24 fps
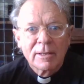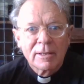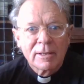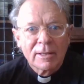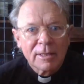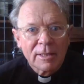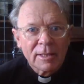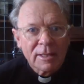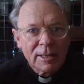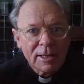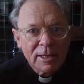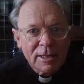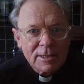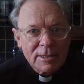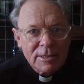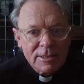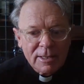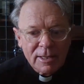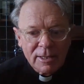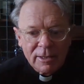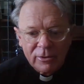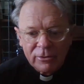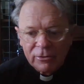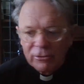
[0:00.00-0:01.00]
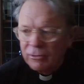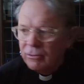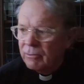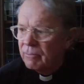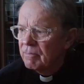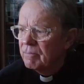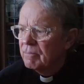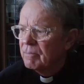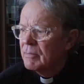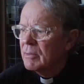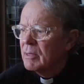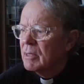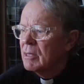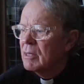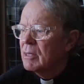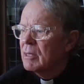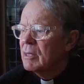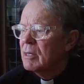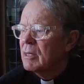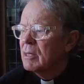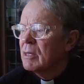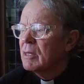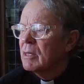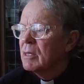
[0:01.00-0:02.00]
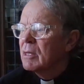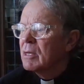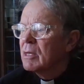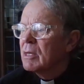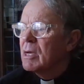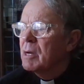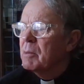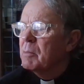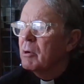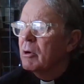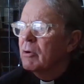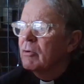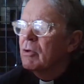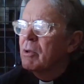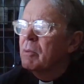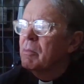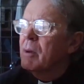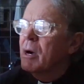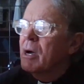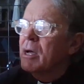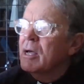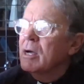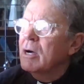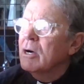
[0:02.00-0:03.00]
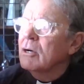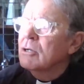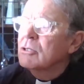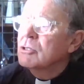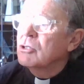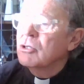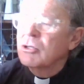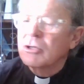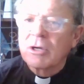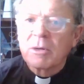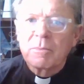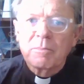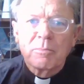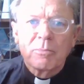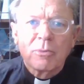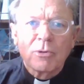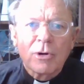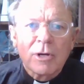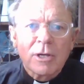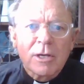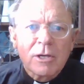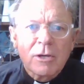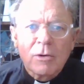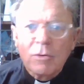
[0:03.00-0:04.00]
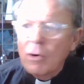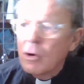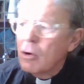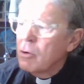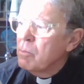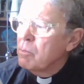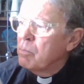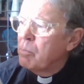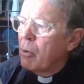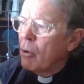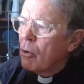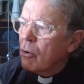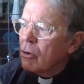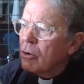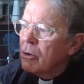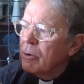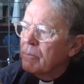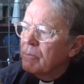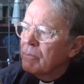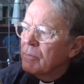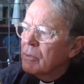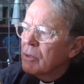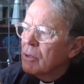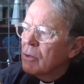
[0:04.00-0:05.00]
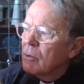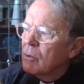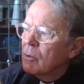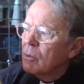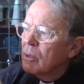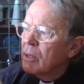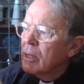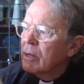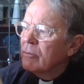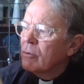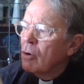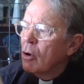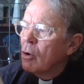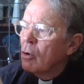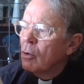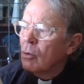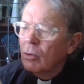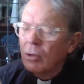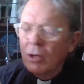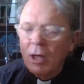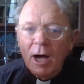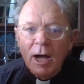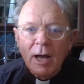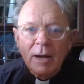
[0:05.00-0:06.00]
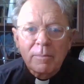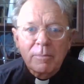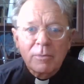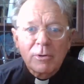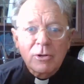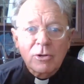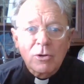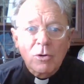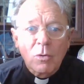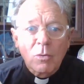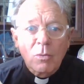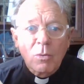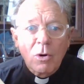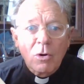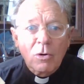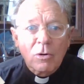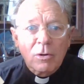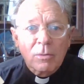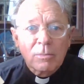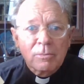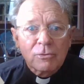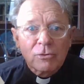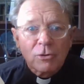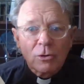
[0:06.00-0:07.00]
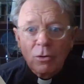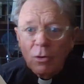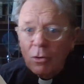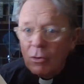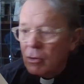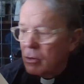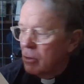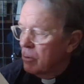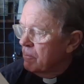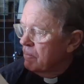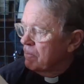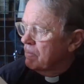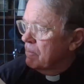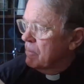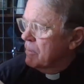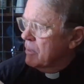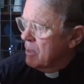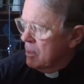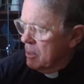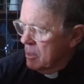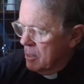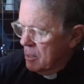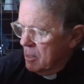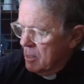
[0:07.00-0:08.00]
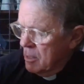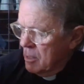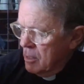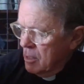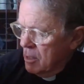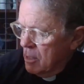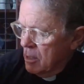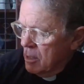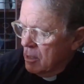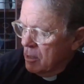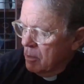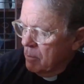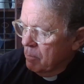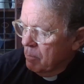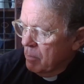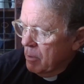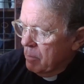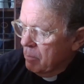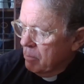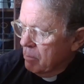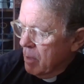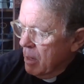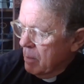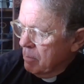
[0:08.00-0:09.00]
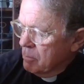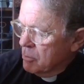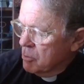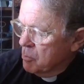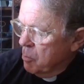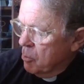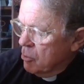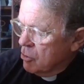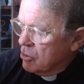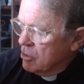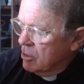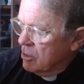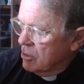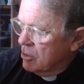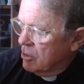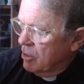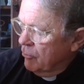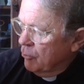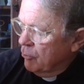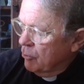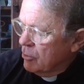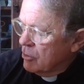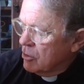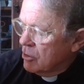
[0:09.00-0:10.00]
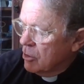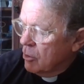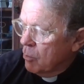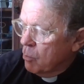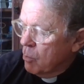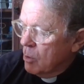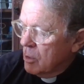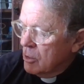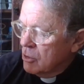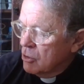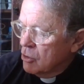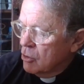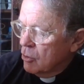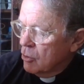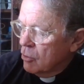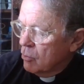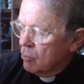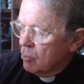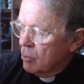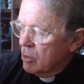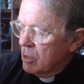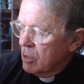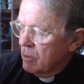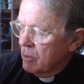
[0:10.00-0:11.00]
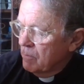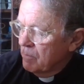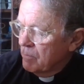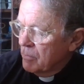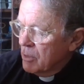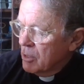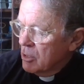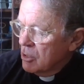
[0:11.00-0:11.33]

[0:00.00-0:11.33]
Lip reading: The next house. Come over to my house. You can bring your own book. We'll have a whole library. You're welcome to look. But Mum's books are different to the ones you can read.